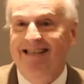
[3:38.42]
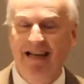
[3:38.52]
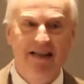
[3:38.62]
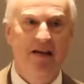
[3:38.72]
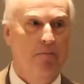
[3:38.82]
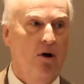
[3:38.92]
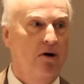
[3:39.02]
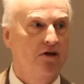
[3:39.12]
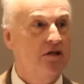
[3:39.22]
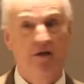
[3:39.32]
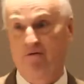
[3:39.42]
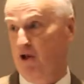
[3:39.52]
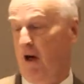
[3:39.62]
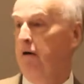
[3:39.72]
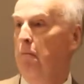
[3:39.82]
see the emergence of
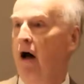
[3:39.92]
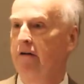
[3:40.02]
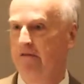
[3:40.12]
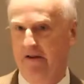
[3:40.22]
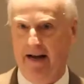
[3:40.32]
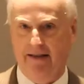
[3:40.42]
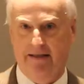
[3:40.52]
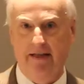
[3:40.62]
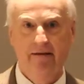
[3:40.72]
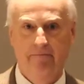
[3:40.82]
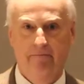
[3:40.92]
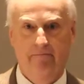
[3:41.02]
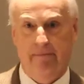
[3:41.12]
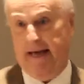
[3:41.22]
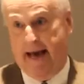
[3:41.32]
junk bond financing,
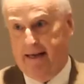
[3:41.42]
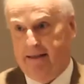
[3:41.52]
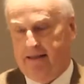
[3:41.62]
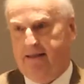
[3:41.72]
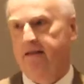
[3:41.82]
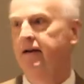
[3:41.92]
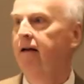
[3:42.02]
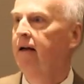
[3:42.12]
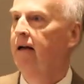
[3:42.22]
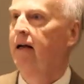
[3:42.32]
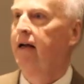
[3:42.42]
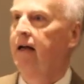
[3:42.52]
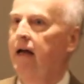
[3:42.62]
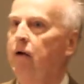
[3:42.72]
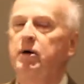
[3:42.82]
yes,
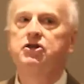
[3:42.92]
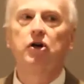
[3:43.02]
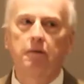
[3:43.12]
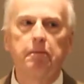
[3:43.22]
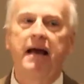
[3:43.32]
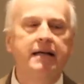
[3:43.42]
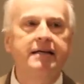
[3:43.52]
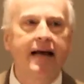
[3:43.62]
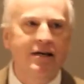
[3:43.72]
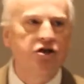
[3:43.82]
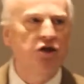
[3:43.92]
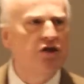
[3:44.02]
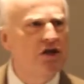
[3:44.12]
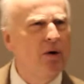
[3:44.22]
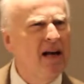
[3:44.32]
and we paid
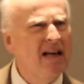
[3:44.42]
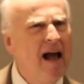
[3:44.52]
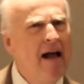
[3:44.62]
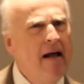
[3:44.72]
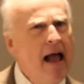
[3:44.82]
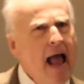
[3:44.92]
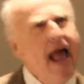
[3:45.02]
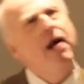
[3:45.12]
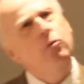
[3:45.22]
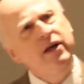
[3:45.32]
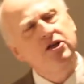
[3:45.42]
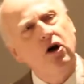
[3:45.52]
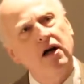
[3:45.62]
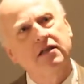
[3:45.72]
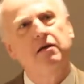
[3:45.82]
attention to it, and we
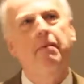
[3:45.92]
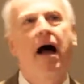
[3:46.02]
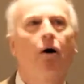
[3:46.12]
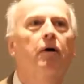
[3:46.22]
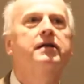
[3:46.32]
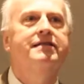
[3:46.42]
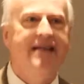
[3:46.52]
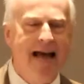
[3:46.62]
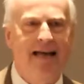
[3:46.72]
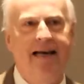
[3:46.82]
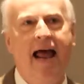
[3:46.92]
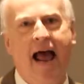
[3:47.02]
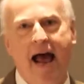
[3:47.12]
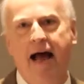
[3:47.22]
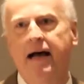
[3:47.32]
talked about debt
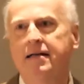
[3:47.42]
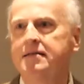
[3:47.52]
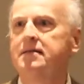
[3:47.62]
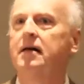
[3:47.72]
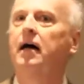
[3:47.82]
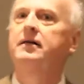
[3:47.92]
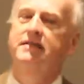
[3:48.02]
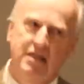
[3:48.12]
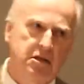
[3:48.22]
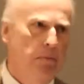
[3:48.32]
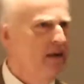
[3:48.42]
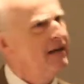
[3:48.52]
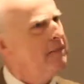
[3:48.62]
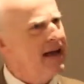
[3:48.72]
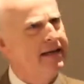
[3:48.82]
as a
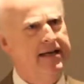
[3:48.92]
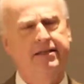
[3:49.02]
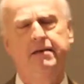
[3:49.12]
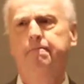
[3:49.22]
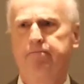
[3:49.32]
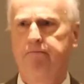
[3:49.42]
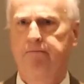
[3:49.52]
disciplining mechanism.